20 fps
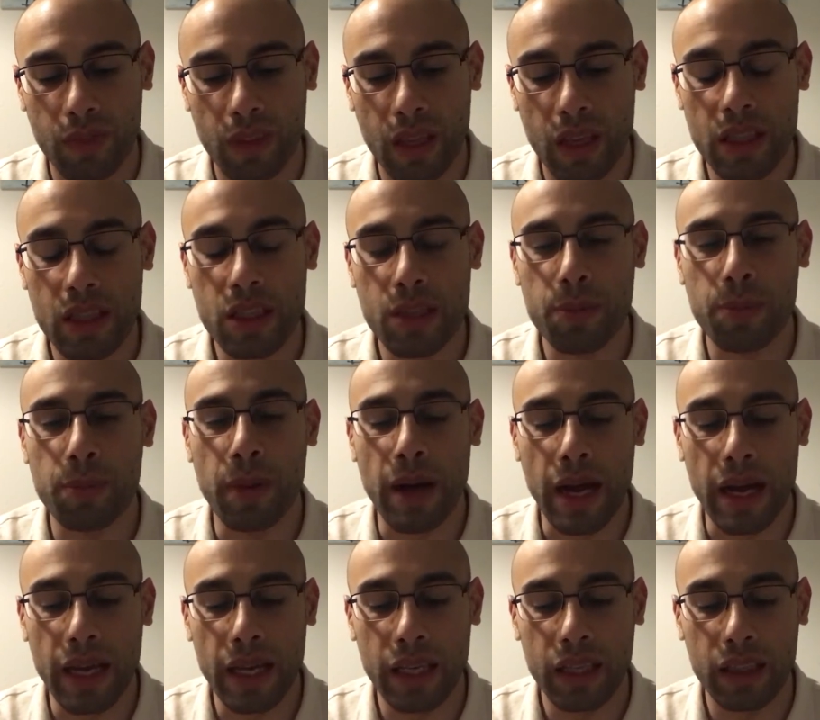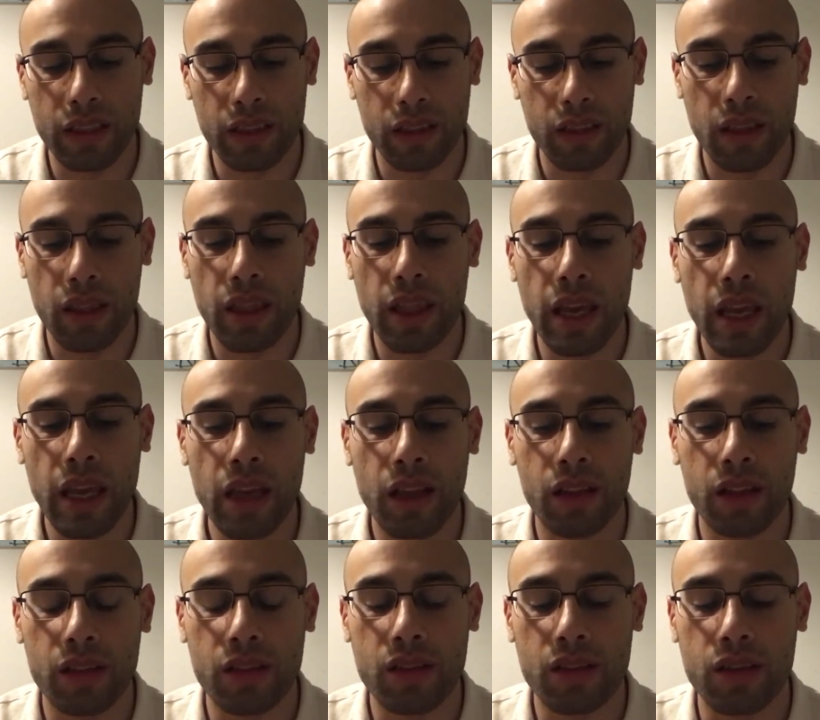It's by
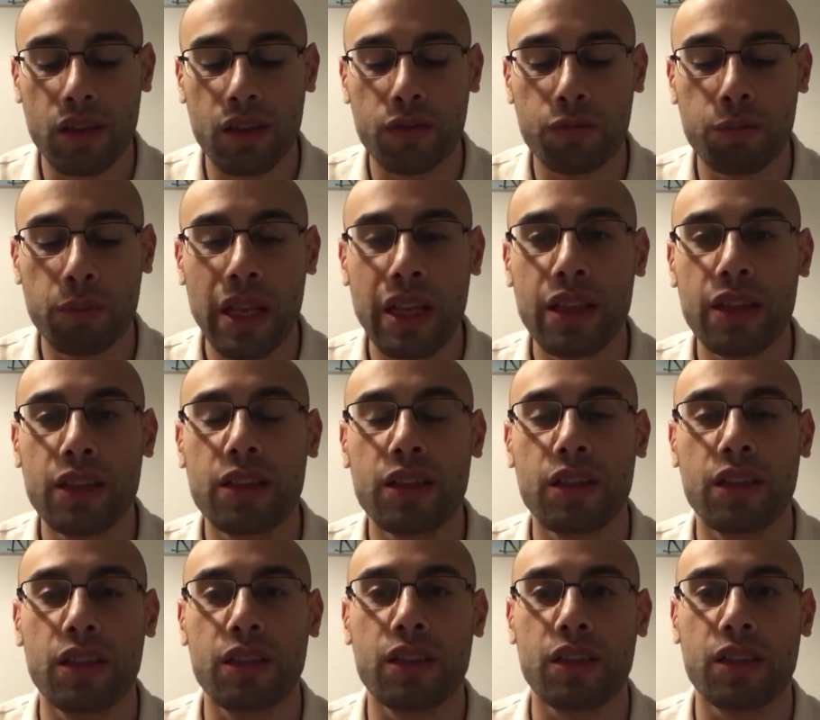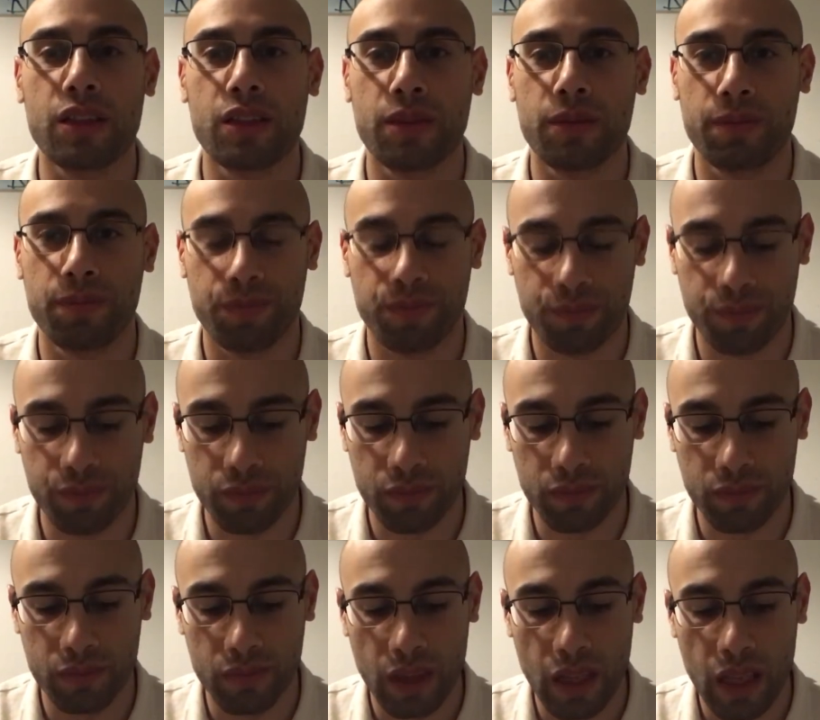Thales of Miletus,
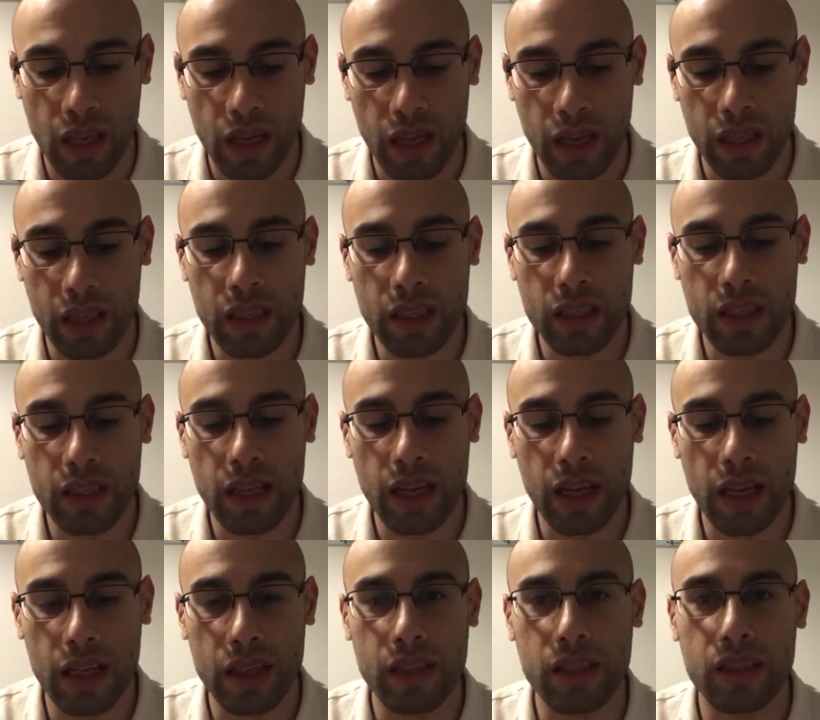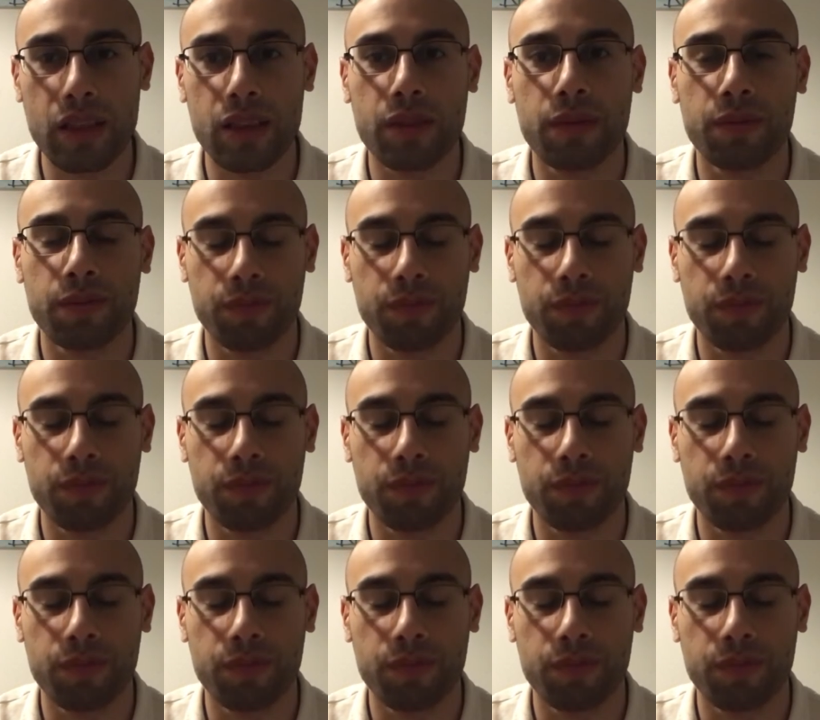and he says,